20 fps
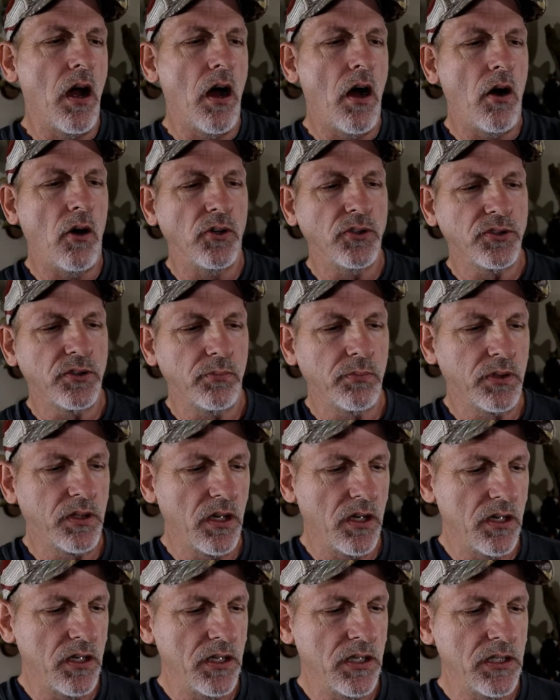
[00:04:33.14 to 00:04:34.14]
Awesome
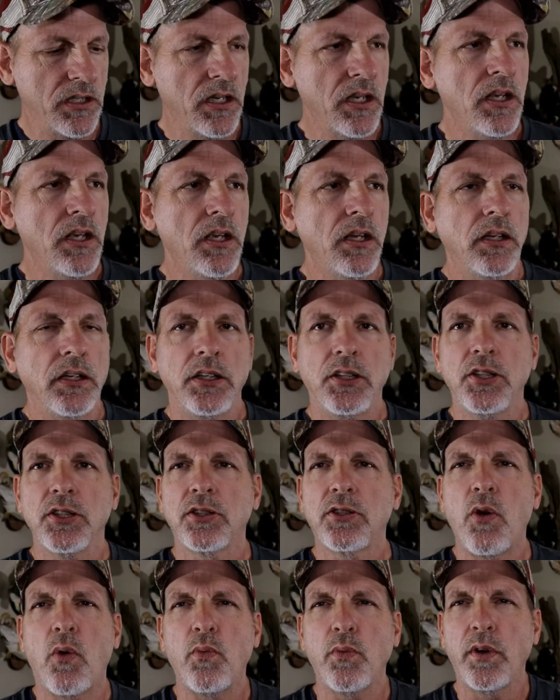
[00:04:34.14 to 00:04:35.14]
gun. You
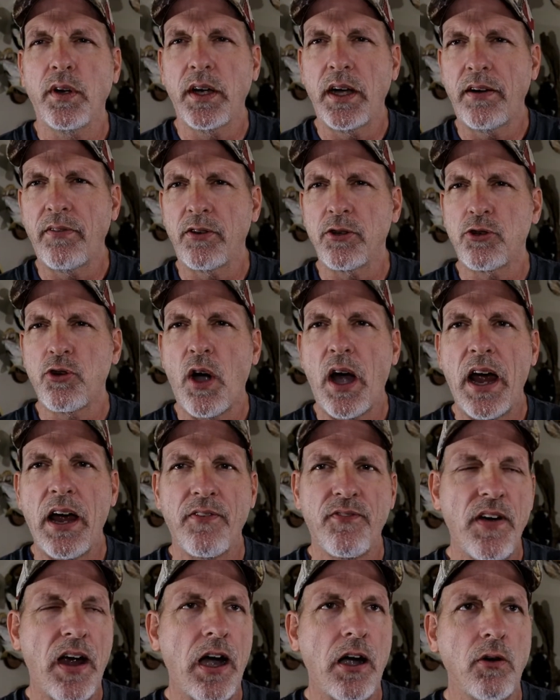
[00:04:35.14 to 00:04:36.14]
just don't want to never dry
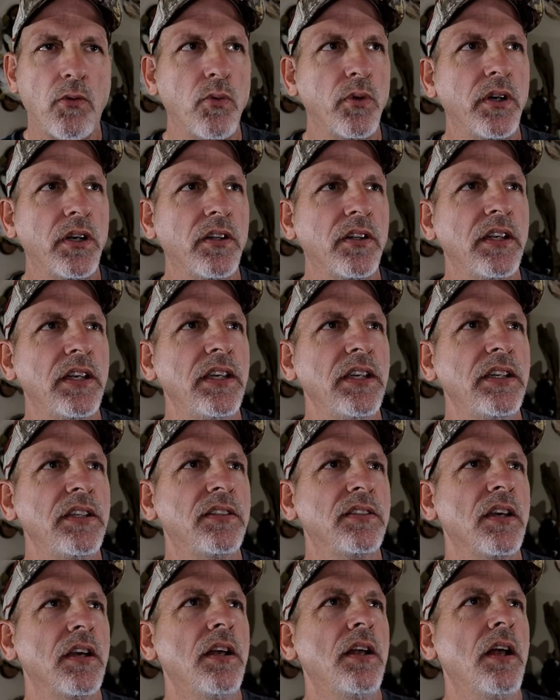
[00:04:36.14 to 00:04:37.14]
fire one of
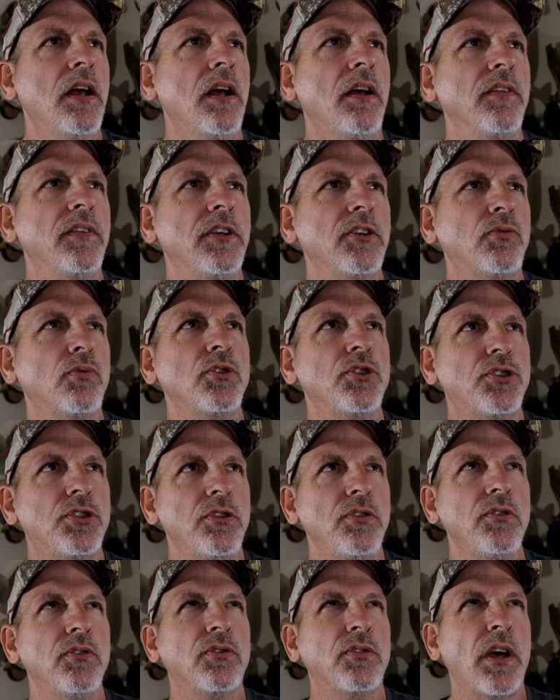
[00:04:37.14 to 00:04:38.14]
these. This one
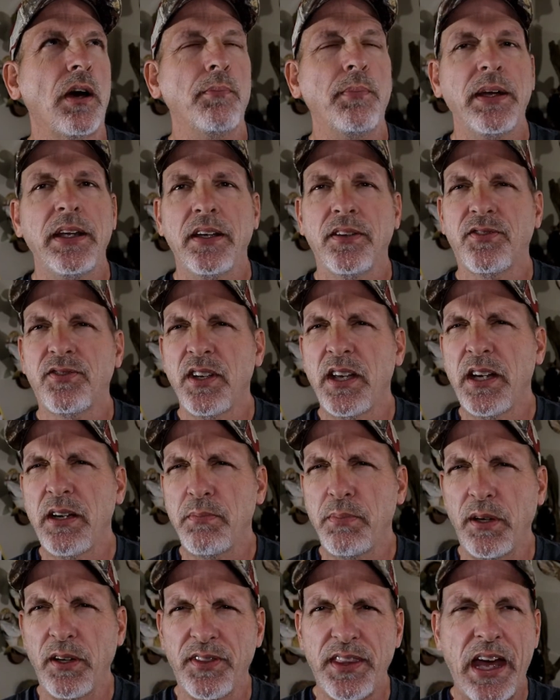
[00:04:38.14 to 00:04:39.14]
shoots, I may have said
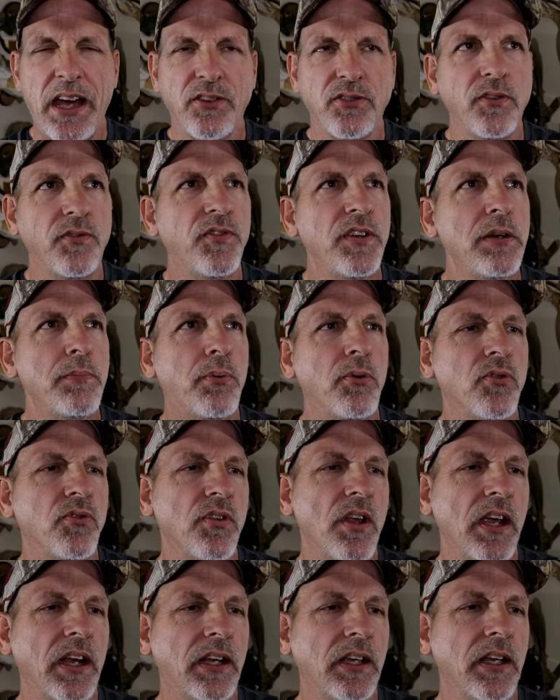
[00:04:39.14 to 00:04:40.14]
it, but 1,000 feet per
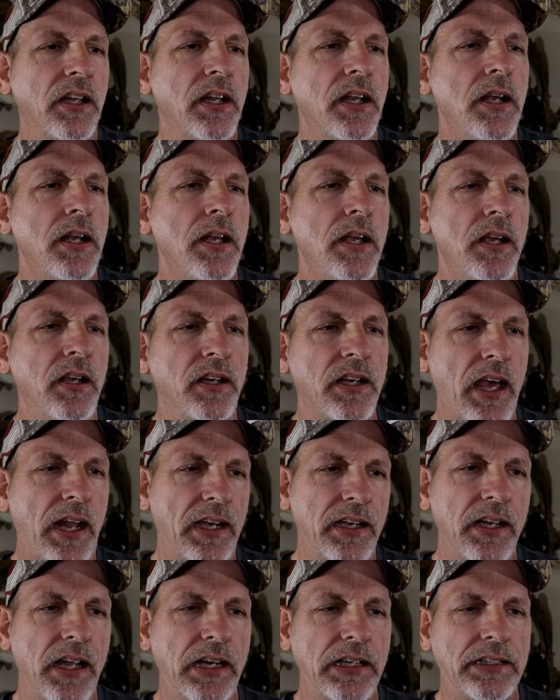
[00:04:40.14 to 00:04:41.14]
second. Got
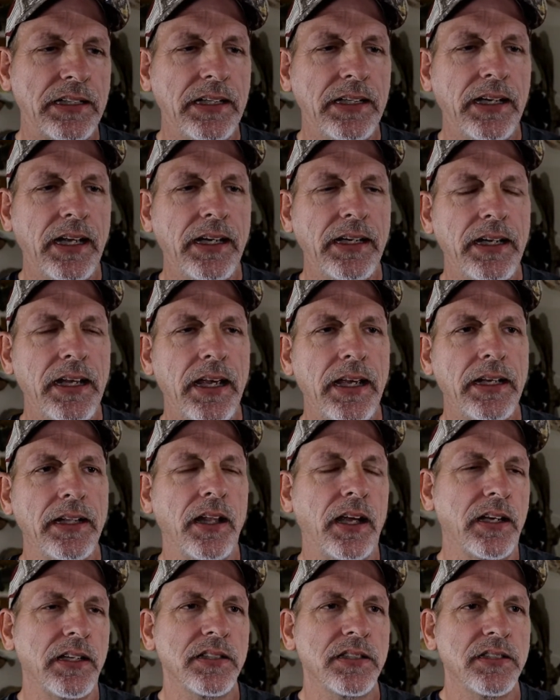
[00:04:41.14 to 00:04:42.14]
it 1988,
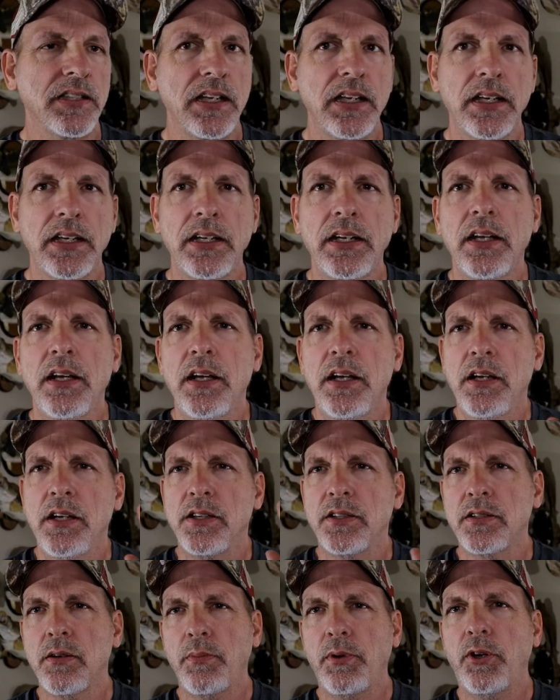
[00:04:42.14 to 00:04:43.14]
like I said.
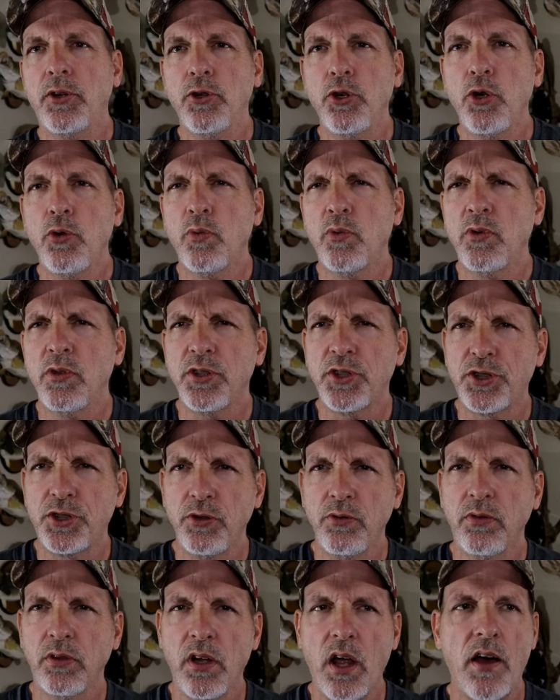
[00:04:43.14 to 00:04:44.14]
Some of the new ones
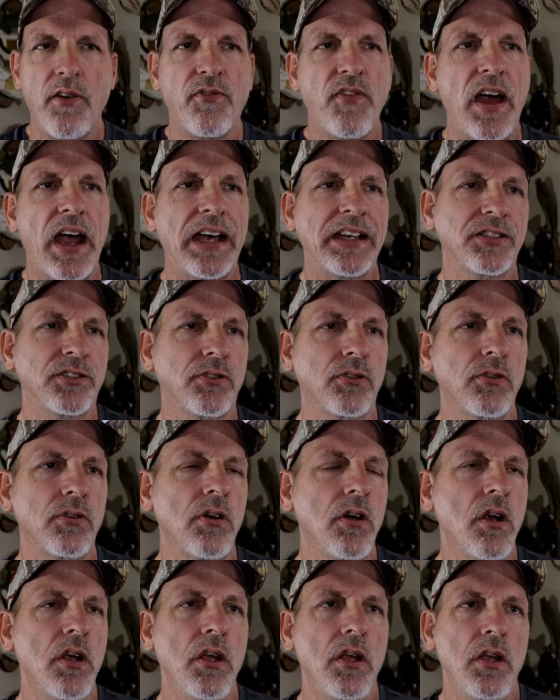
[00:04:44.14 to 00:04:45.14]
shoot a lot
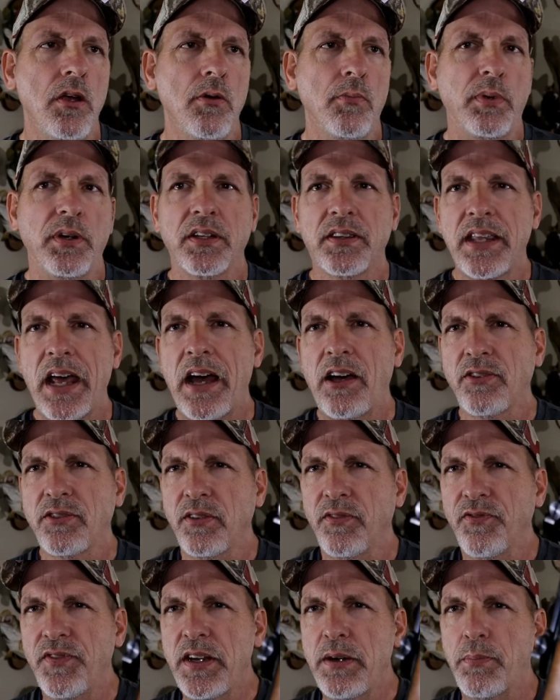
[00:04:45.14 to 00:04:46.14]
faster, but
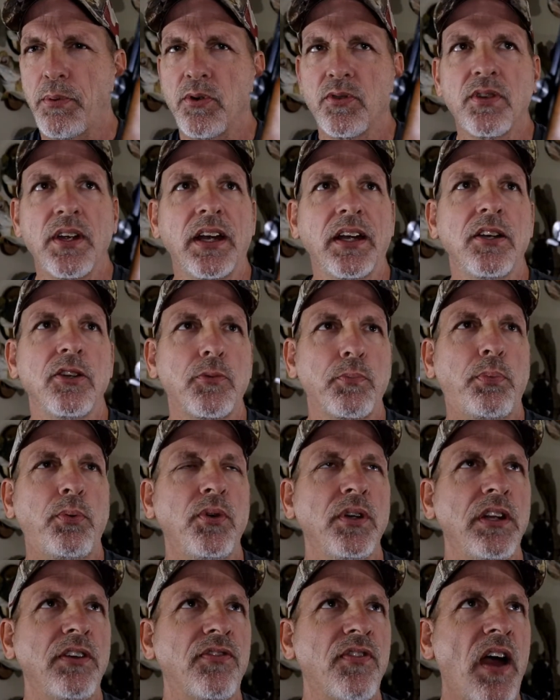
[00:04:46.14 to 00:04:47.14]
1,000 feet per second is
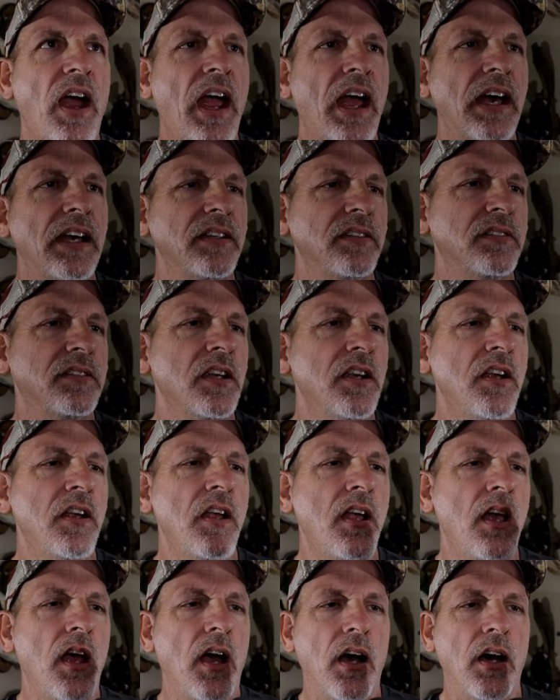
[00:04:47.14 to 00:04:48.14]
plenty fast.
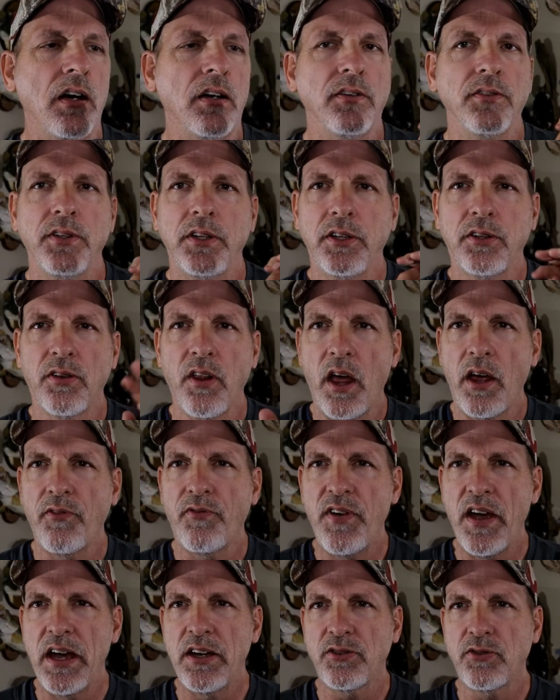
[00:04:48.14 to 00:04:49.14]
It's a
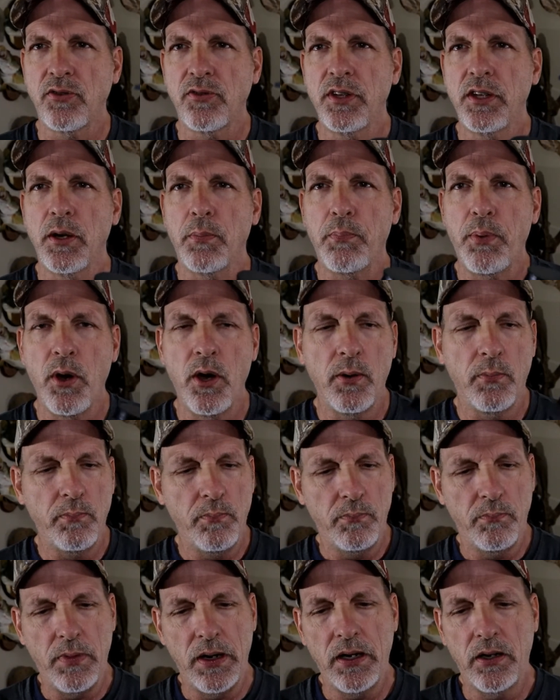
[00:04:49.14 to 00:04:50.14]
lot faster than the pump
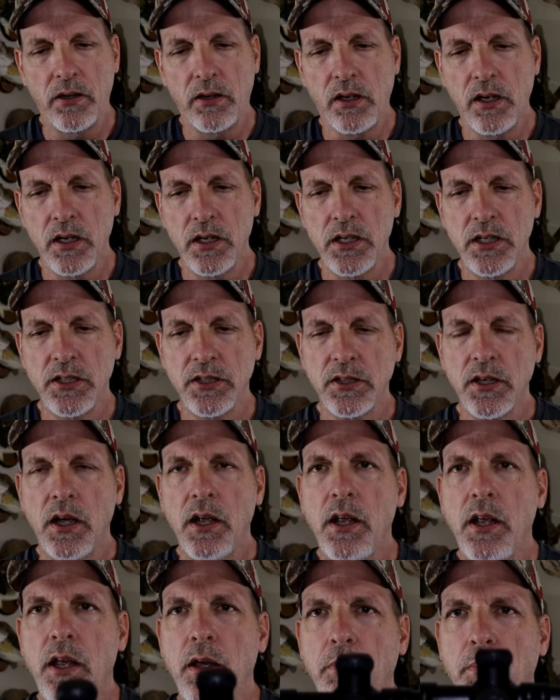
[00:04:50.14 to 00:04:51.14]
air guns.
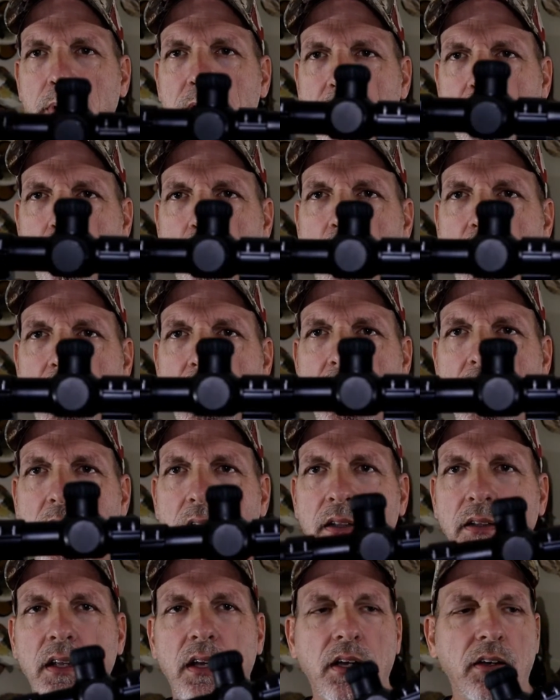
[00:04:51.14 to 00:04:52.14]
But anyway,
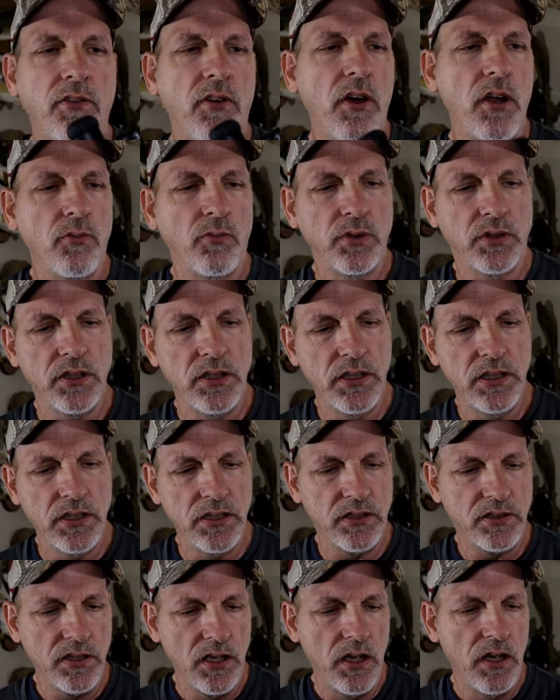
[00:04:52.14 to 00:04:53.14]
I love hunting with
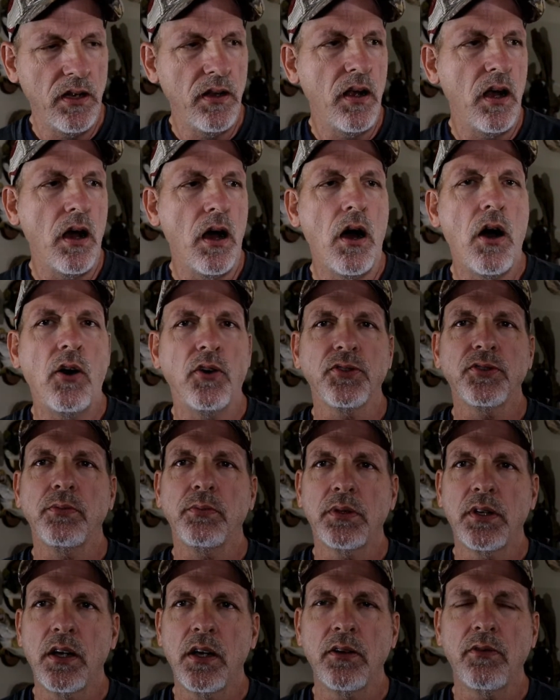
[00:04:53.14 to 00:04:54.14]
this.
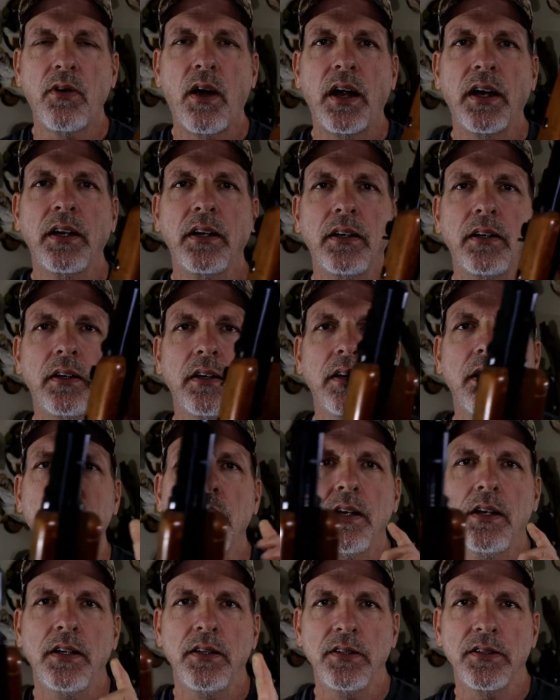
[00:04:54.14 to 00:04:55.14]
Awesome gun right here.
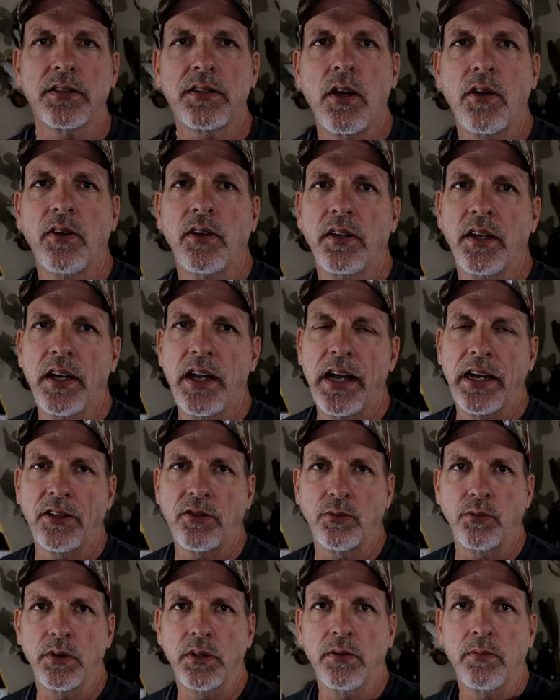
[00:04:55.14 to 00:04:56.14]
Let's go to the
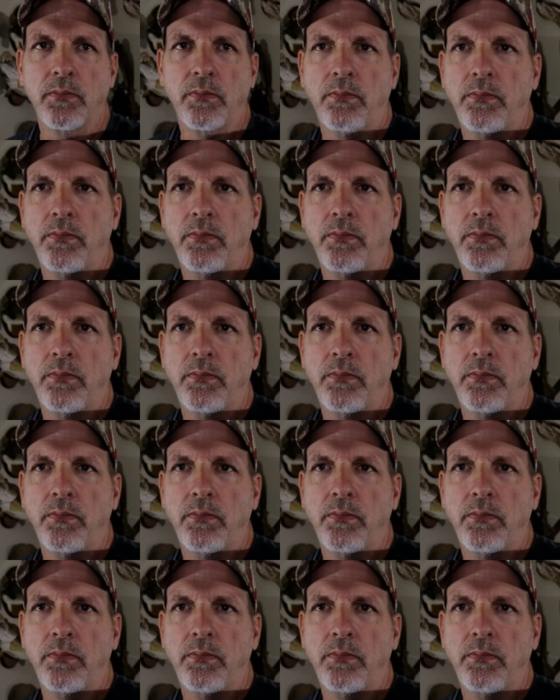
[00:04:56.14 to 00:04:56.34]
next one.